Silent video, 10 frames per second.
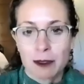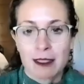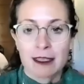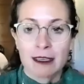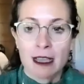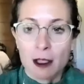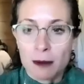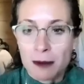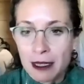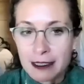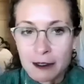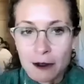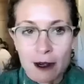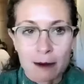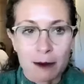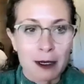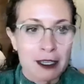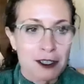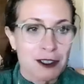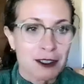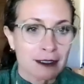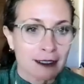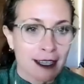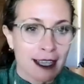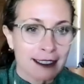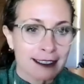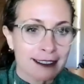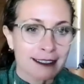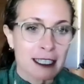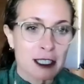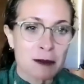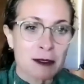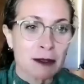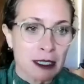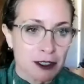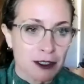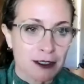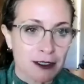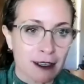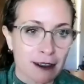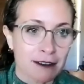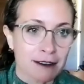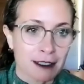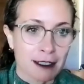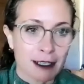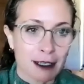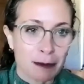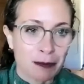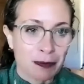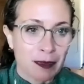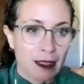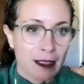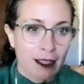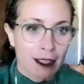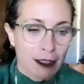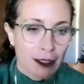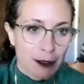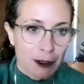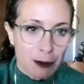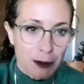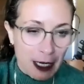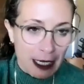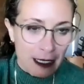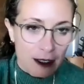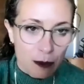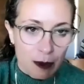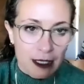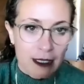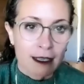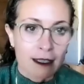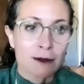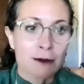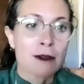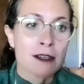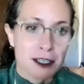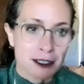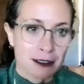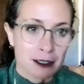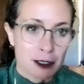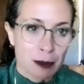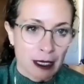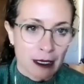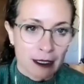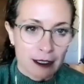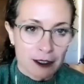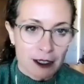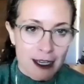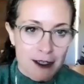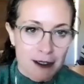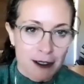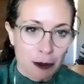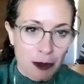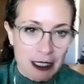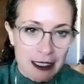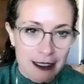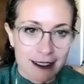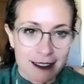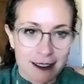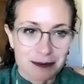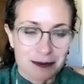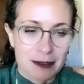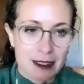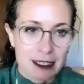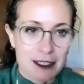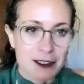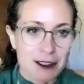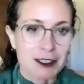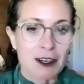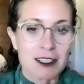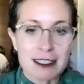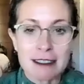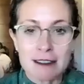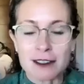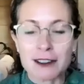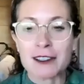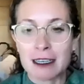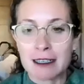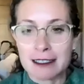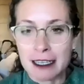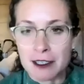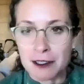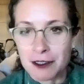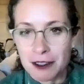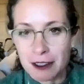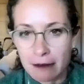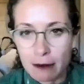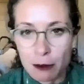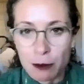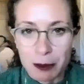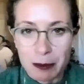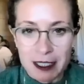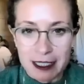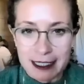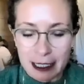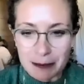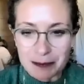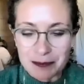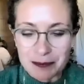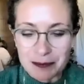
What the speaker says: with the help and collaboration and inspiration of the Ukrainian-speaking and the Russian-speaking international communities, sister organizations of the 3PGC.